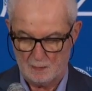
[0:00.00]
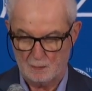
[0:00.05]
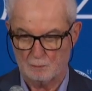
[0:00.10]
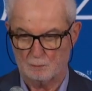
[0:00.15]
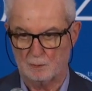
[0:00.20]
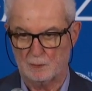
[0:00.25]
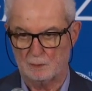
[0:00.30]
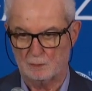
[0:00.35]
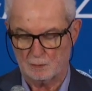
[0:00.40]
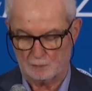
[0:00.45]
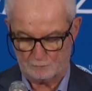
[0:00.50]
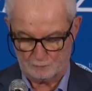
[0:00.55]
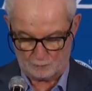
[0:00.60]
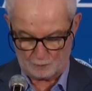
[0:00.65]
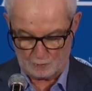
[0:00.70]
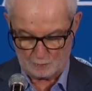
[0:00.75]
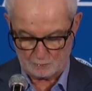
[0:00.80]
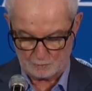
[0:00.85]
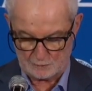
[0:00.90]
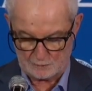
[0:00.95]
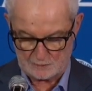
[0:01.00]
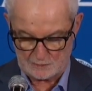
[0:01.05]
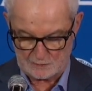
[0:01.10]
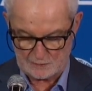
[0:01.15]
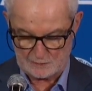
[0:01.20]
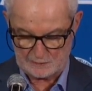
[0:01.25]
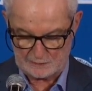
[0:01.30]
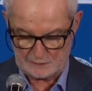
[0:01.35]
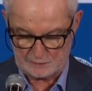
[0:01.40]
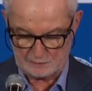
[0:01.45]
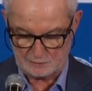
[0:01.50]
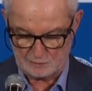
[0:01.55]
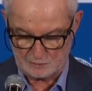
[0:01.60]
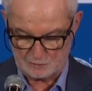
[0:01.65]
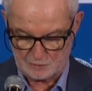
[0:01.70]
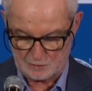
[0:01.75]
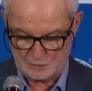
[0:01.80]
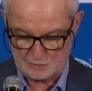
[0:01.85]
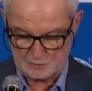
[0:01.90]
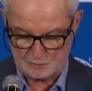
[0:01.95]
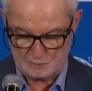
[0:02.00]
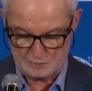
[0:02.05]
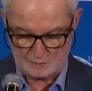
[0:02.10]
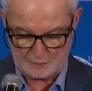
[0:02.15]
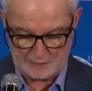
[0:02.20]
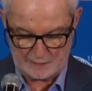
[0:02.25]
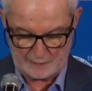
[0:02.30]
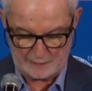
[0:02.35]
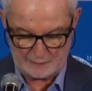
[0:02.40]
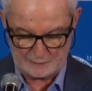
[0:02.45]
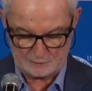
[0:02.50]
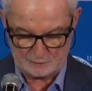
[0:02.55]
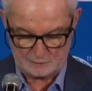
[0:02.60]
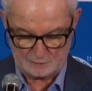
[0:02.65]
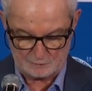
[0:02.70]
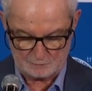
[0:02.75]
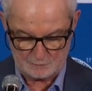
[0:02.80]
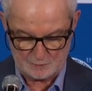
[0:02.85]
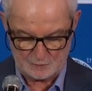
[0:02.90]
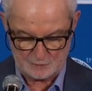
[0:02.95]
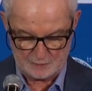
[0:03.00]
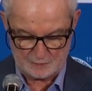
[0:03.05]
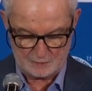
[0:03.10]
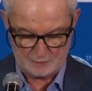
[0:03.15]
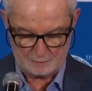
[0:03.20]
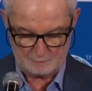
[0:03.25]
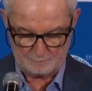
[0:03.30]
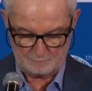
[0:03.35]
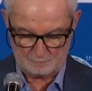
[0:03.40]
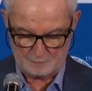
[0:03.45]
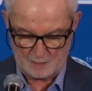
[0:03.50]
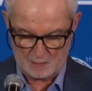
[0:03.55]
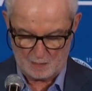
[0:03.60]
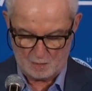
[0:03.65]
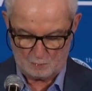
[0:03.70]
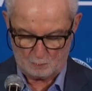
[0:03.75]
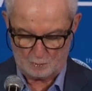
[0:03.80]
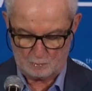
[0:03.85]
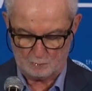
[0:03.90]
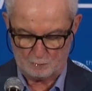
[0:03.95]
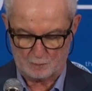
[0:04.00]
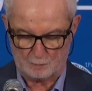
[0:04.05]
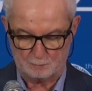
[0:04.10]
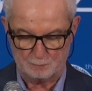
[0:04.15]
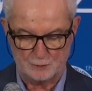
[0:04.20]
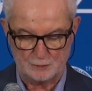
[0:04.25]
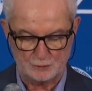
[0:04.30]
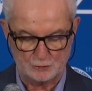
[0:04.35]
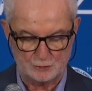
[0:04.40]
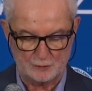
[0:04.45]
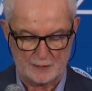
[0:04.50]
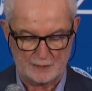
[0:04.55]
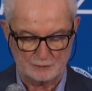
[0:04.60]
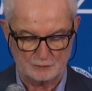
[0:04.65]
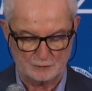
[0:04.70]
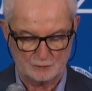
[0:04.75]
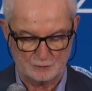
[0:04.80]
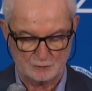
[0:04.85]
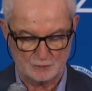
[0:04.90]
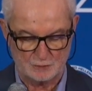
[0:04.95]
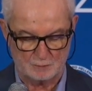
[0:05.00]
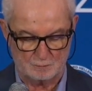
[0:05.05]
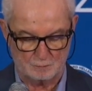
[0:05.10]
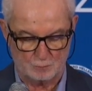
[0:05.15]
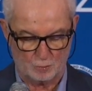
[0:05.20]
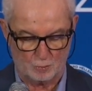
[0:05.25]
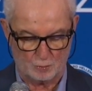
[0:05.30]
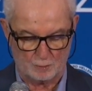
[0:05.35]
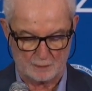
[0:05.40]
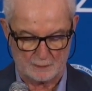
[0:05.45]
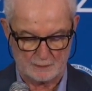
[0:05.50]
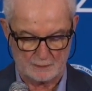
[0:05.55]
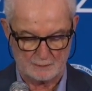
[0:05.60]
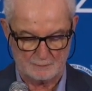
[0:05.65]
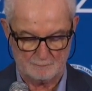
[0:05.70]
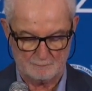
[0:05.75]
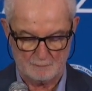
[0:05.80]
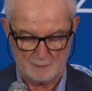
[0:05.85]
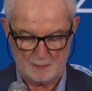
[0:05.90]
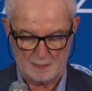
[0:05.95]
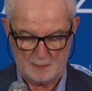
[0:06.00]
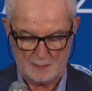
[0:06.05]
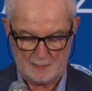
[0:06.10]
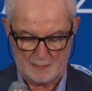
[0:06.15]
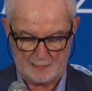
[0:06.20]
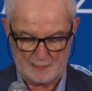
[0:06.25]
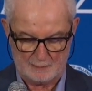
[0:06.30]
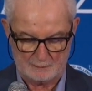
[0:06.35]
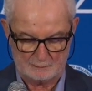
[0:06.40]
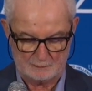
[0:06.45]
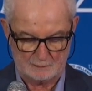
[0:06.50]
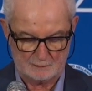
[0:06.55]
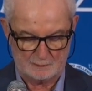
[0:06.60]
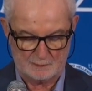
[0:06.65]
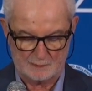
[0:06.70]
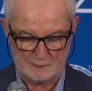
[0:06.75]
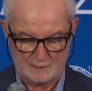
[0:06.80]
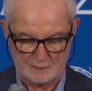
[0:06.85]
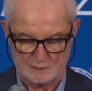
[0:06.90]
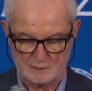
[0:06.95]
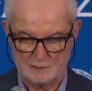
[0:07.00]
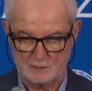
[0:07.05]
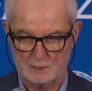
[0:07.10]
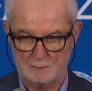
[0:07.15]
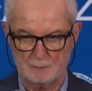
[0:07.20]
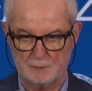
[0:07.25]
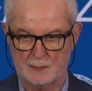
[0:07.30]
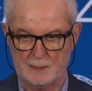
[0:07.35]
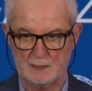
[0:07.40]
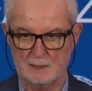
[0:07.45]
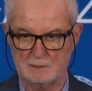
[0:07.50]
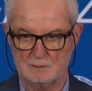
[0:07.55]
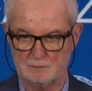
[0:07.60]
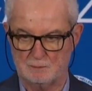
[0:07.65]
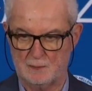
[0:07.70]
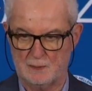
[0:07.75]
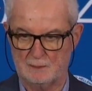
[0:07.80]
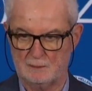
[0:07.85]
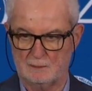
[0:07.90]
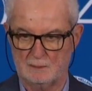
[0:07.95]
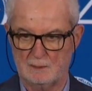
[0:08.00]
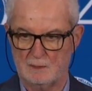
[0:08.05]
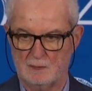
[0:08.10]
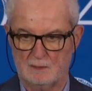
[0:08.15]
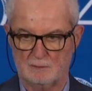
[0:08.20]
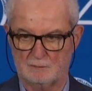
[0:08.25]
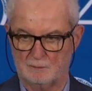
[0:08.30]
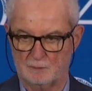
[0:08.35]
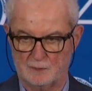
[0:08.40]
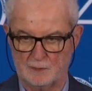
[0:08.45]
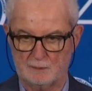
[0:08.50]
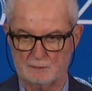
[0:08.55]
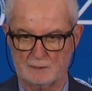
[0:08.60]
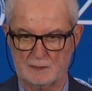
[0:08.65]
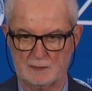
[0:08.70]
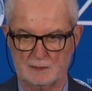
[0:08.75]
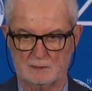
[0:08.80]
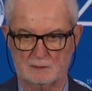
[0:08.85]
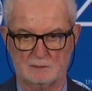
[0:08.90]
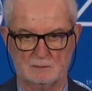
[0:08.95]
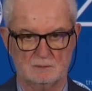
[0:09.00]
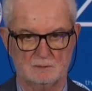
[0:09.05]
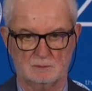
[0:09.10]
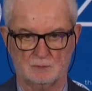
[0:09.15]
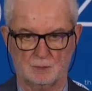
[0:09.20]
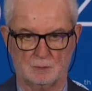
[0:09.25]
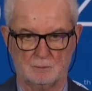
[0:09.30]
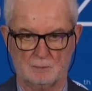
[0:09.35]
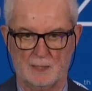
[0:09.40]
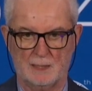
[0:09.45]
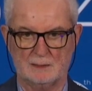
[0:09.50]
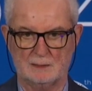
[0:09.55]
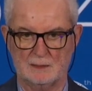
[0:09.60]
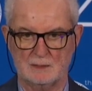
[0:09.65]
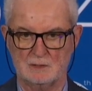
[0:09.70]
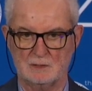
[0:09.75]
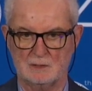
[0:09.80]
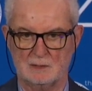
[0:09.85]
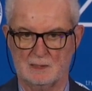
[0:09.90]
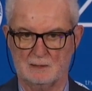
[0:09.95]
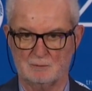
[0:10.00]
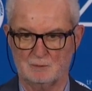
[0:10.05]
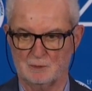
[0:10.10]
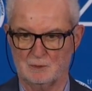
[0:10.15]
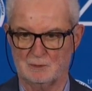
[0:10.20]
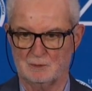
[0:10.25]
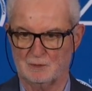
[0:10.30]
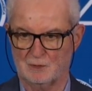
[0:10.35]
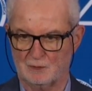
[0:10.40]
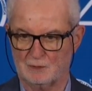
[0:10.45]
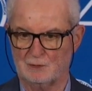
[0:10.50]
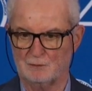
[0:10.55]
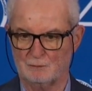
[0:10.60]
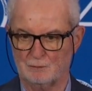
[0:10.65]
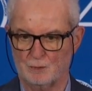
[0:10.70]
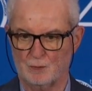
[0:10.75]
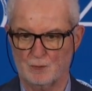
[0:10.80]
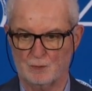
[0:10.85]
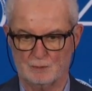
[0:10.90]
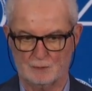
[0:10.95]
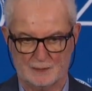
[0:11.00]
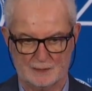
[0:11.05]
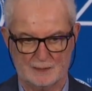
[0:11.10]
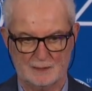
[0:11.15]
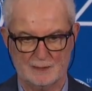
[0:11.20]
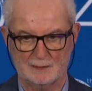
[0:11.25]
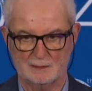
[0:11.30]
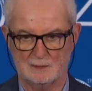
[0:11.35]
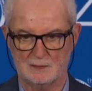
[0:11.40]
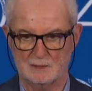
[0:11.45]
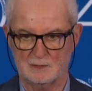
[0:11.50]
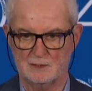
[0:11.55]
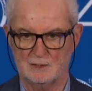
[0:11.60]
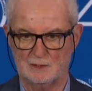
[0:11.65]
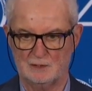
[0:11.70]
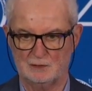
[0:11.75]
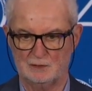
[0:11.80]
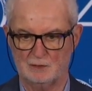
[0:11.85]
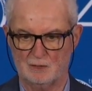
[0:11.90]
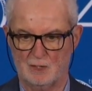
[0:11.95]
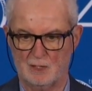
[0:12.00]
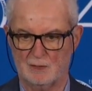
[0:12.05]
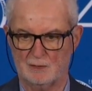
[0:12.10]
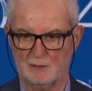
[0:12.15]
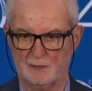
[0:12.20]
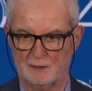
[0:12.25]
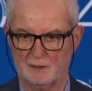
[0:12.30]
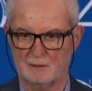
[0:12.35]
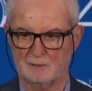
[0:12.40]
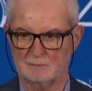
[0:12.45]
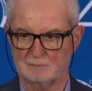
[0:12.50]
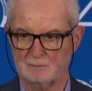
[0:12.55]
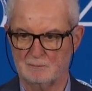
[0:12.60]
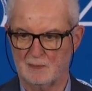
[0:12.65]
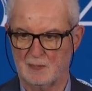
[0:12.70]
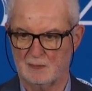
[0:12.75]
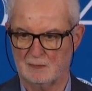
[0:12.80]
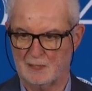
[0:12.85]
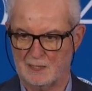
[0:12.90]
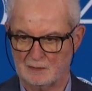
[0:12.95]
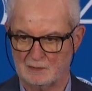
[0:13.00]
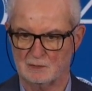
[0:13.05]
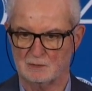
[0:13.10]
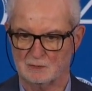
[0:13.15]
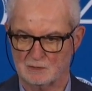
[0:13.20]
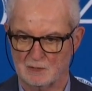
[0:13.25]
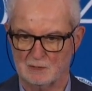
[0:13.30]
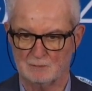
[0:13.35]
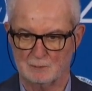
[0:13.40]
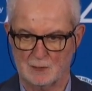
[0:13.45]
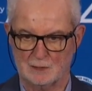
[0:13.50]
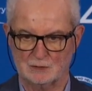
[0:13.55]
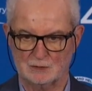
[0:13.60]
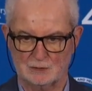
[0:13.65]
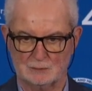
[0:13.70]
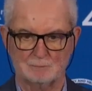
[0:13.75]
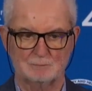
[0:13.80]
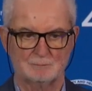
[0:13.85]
We look forward to seeing you soon at your museum. We would appreciate your support. And the exhibit has been very tremendous, and we're looking forward again to seeing you all there. Thank you so much.